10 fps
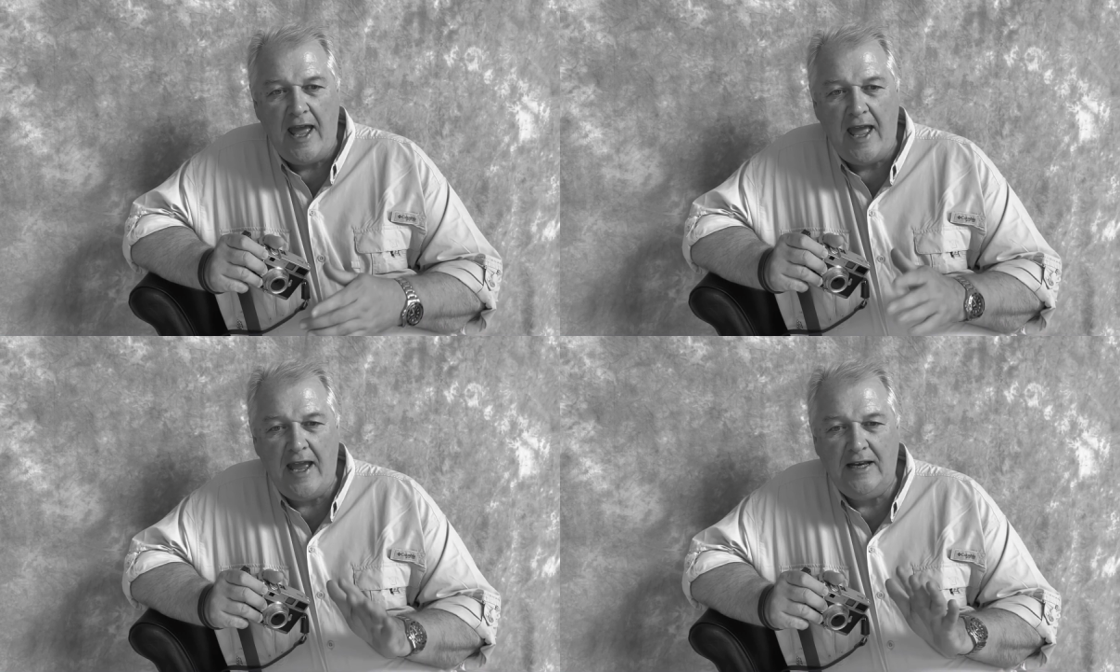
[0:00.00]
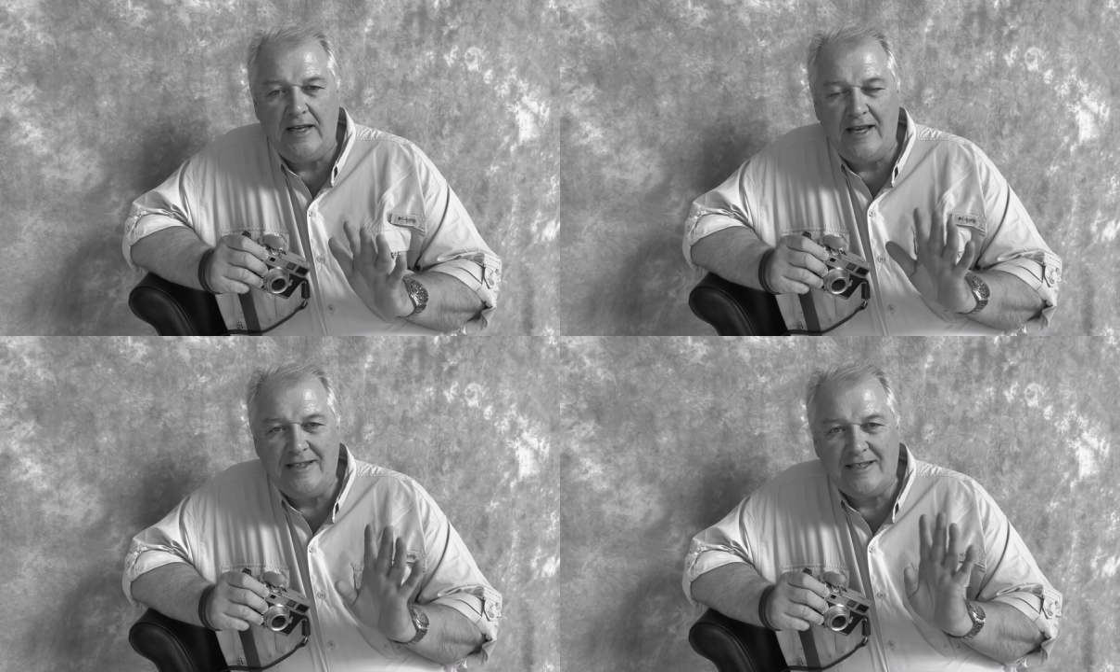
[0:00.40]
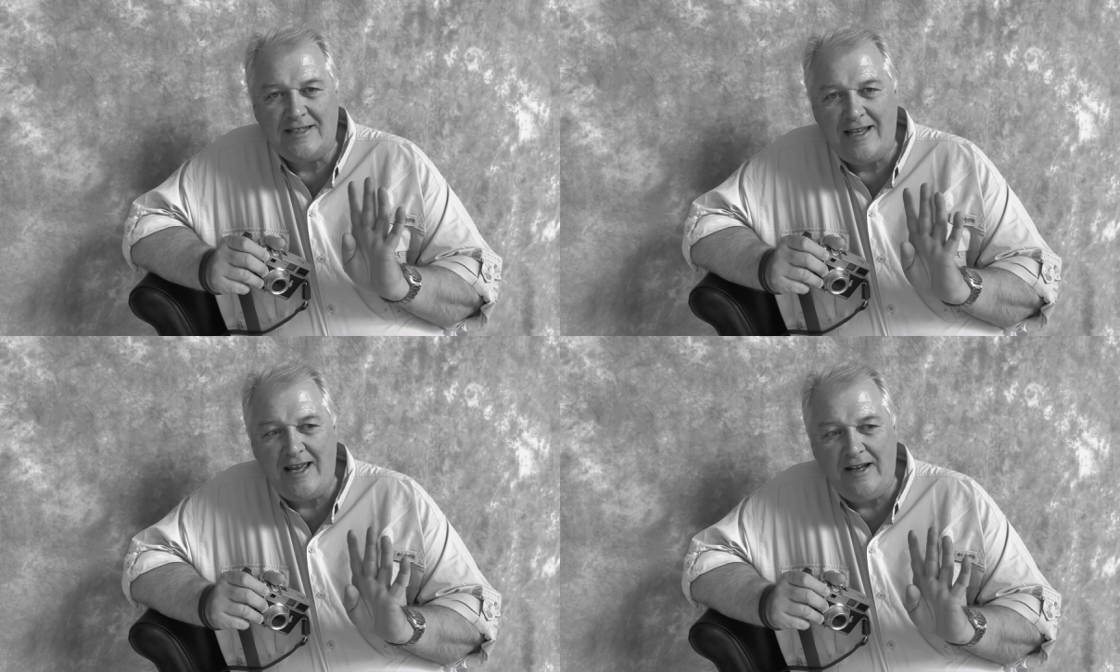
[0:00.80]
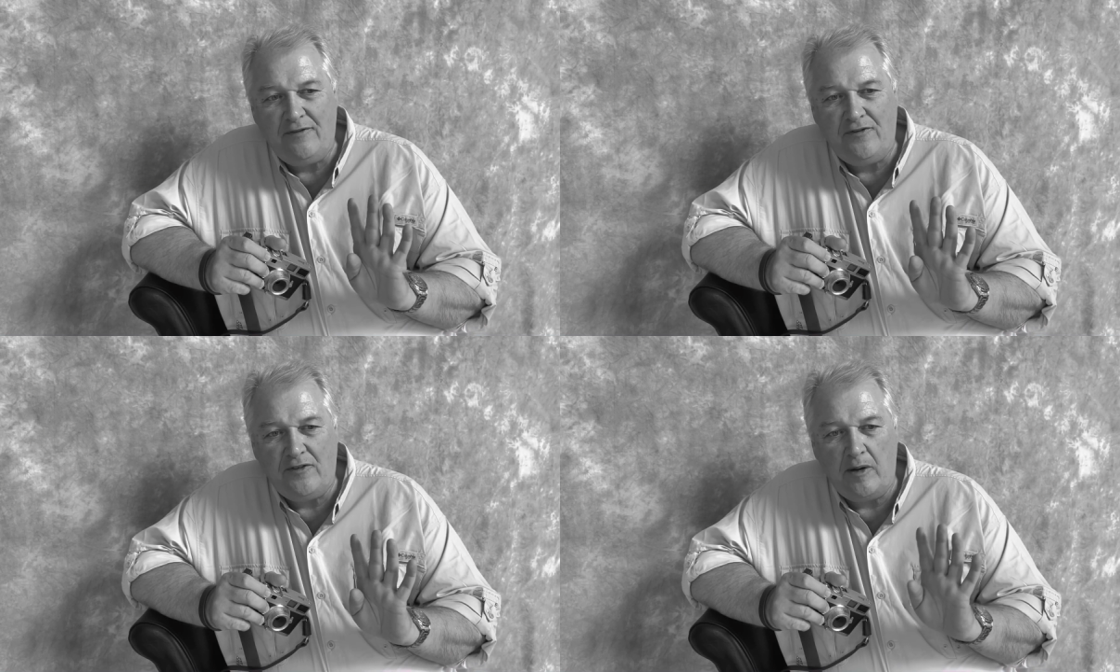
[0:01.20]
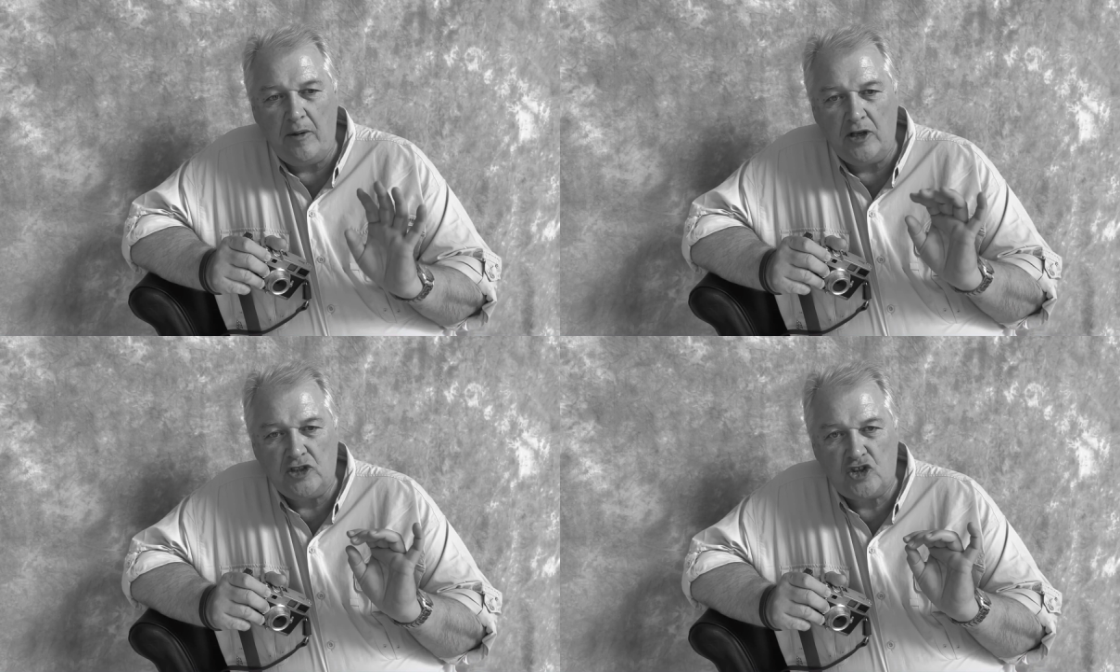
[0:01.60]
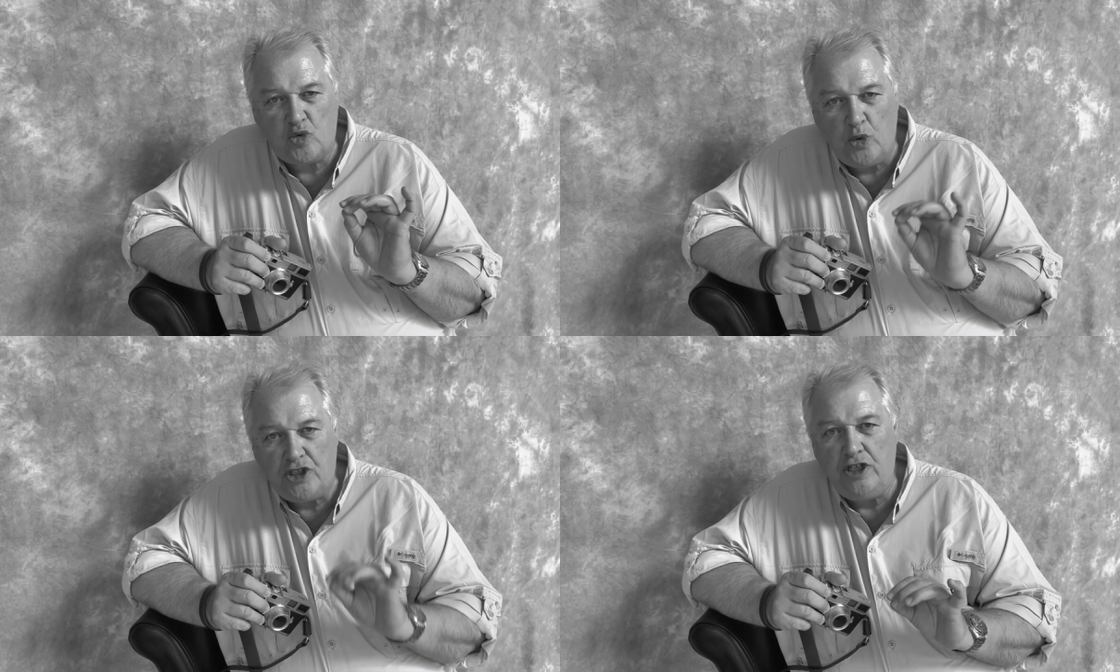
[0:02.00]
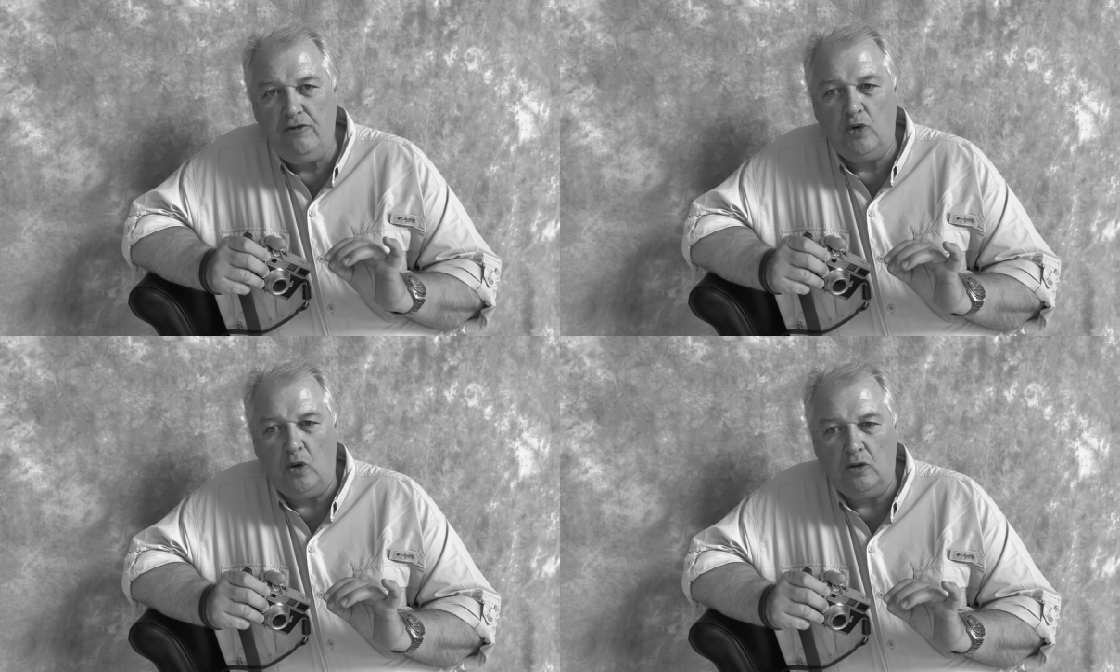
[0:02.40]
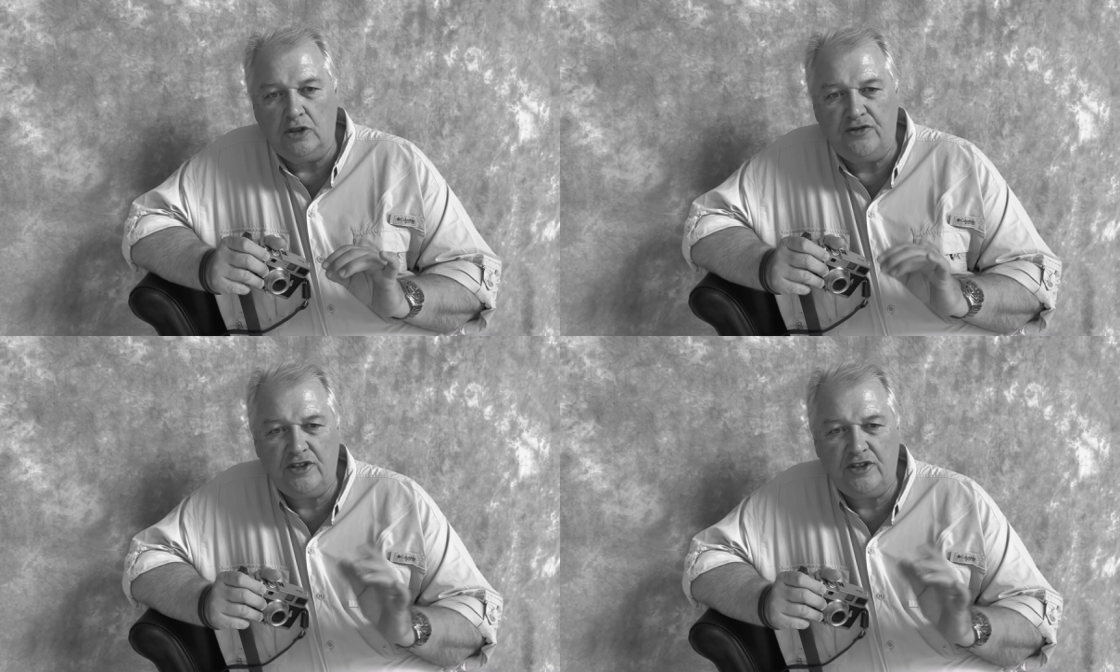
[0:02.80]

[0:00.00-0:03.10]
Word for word: And instead of switching roles,